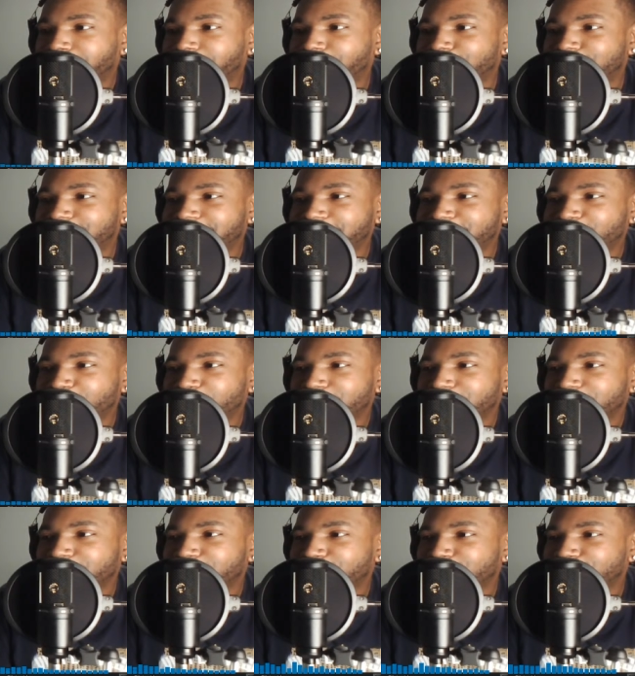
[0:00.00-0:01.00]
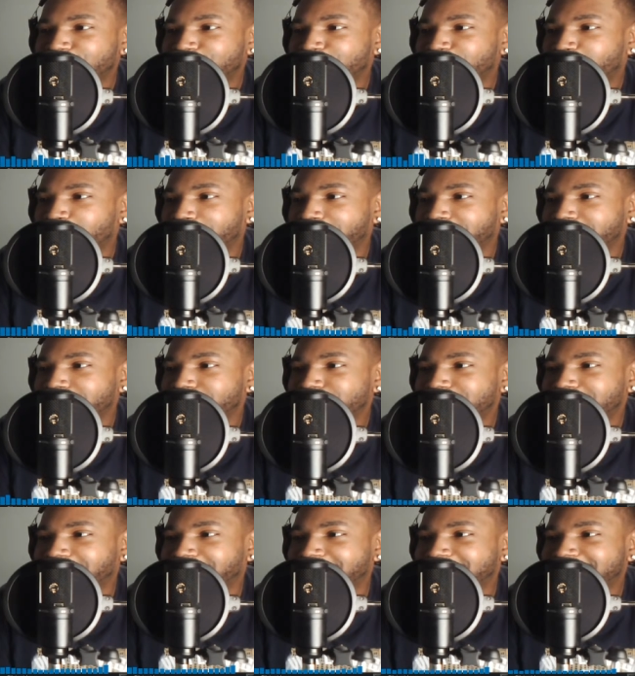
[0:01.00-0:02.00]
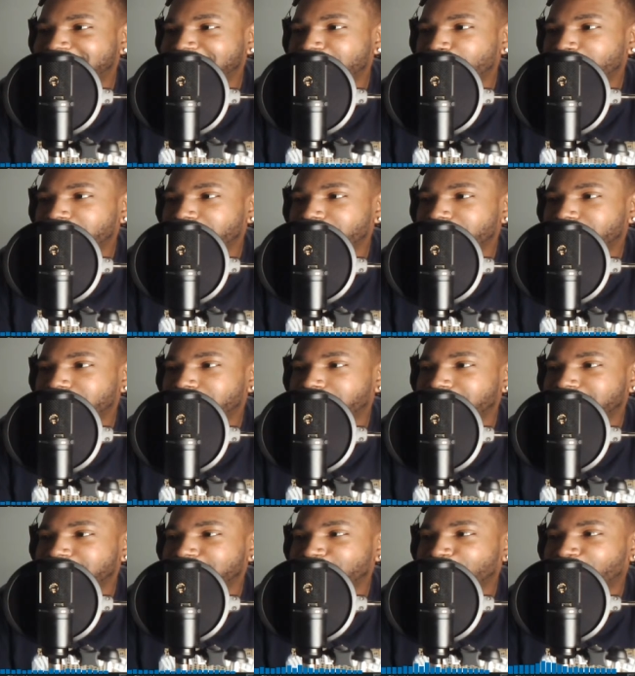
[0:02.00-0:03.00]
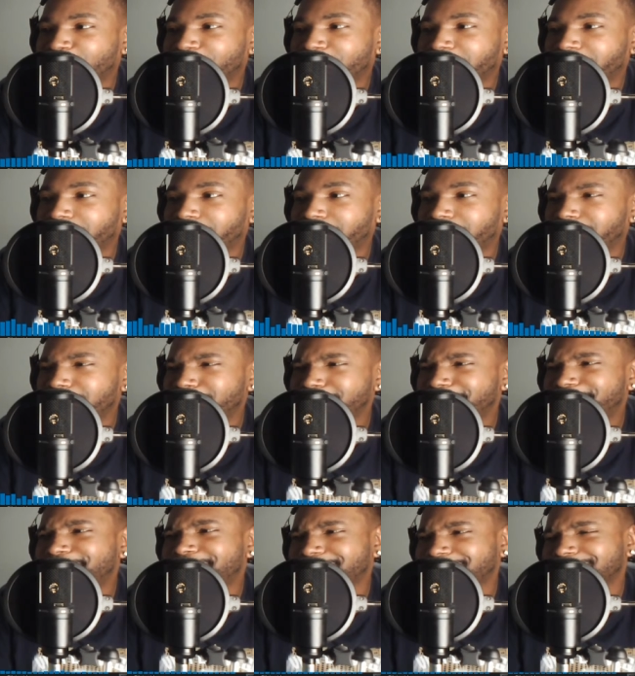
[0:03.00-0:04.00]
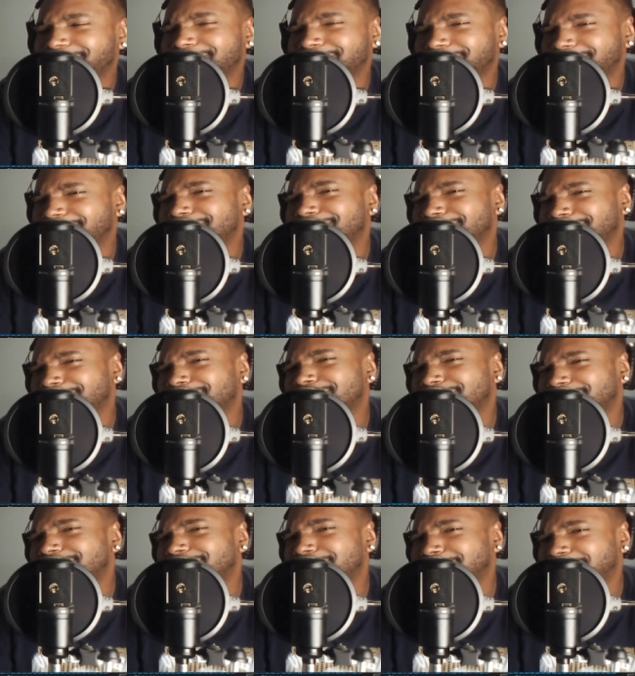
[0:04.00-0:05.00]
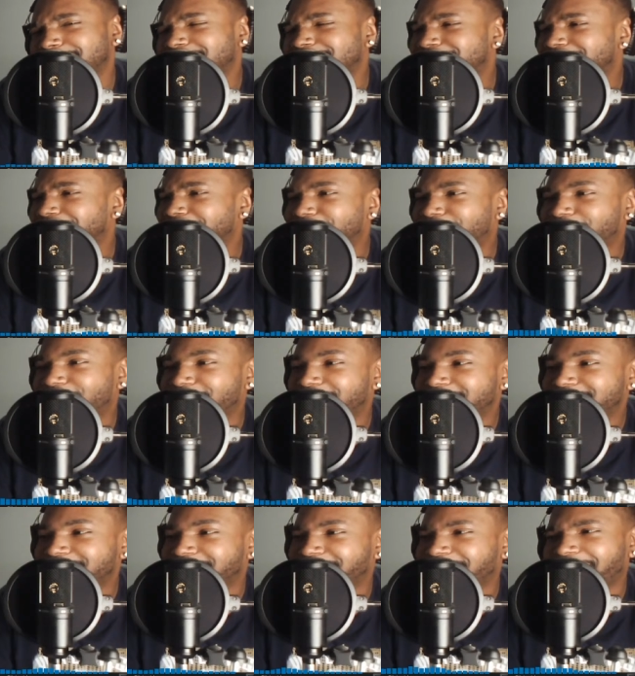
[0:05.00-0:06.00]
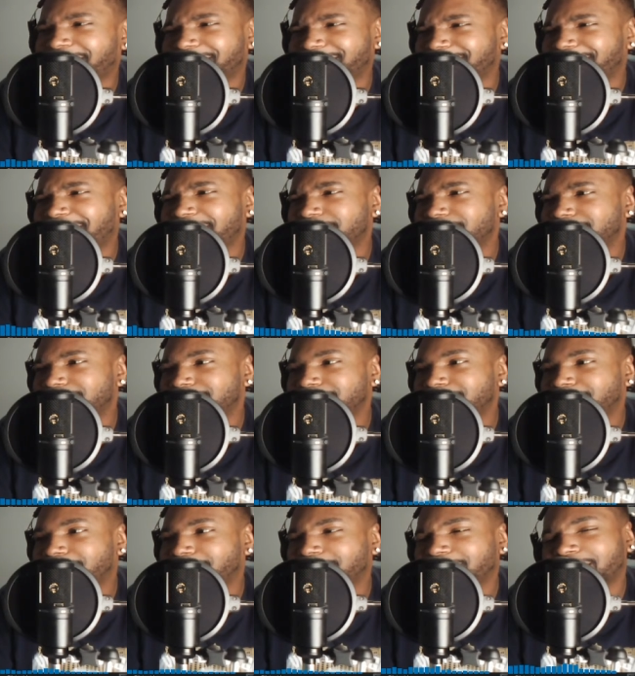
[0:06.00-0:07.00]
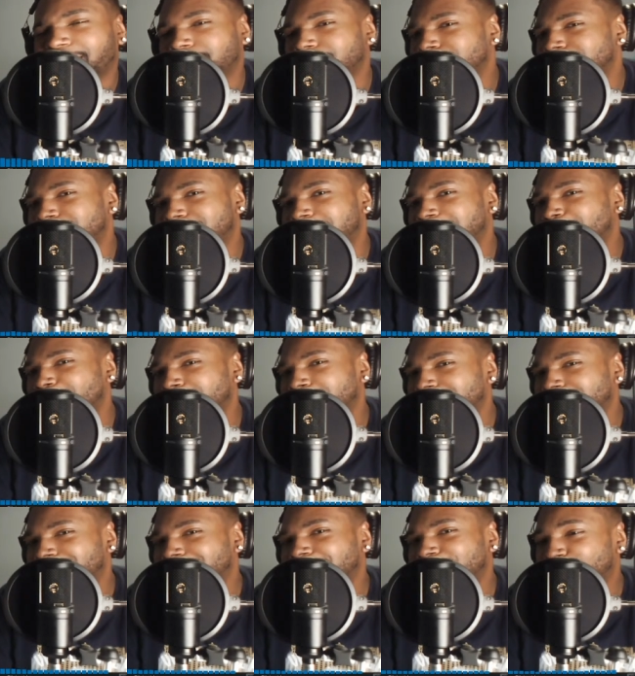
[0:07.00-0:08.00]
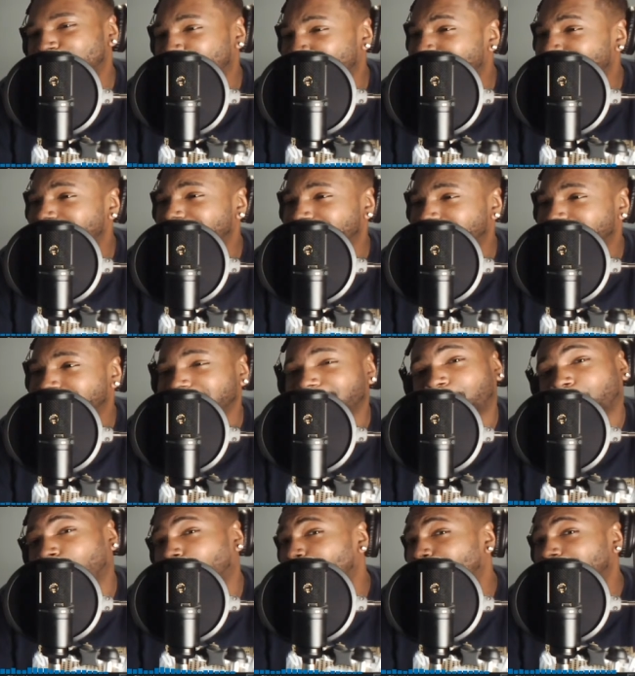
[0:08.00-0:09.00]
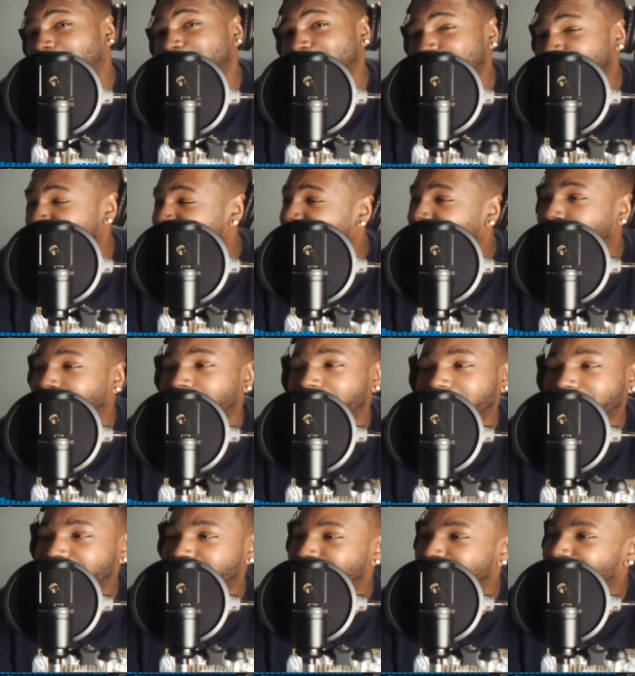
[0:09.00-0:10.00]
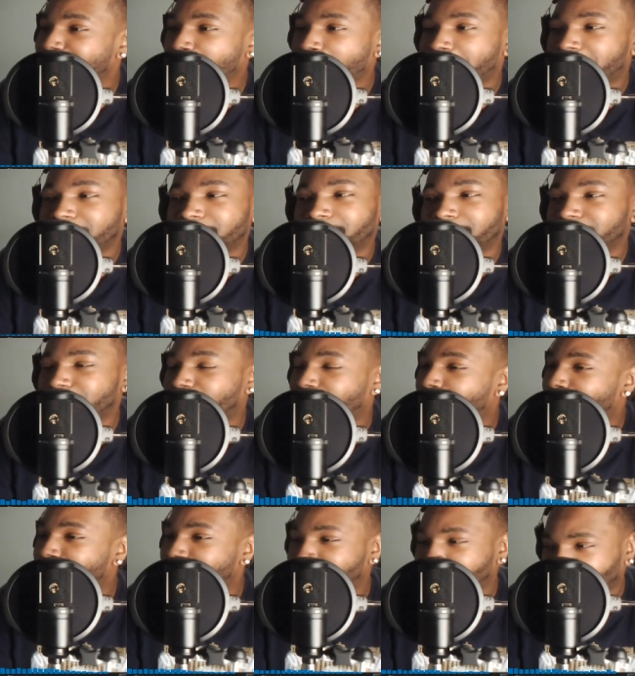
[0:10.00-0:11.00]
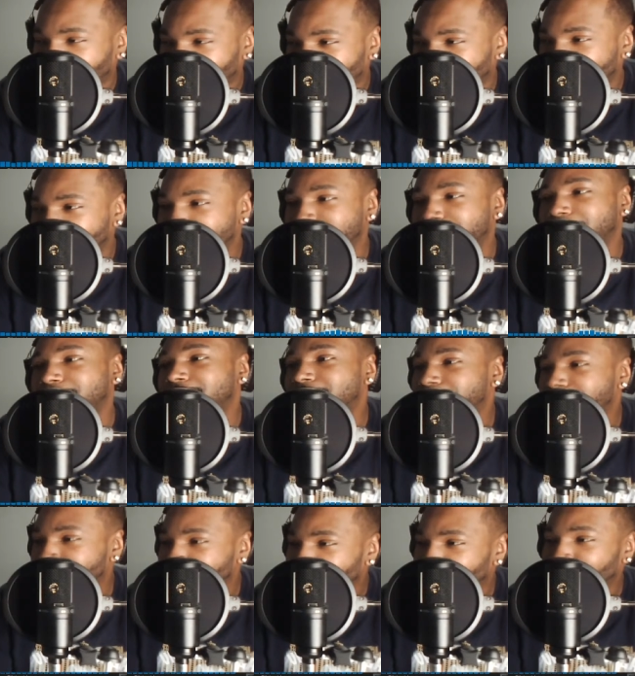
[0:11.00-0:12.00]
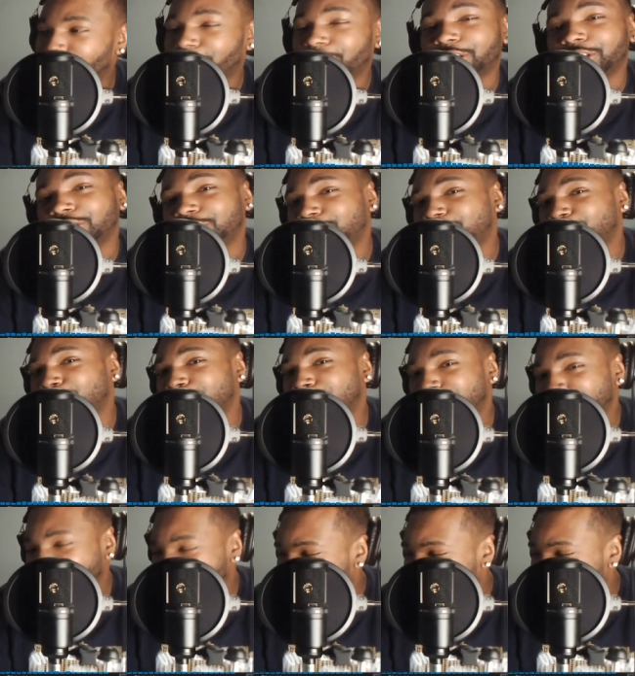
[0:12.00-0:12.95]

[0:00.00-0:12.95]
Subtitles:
Cedric, what's going on, man? You said CBD slushes are a vibe. Yes, they are. It's a lot of CBD treats are a major vibe. Y'all know I'm a cannabis consumer.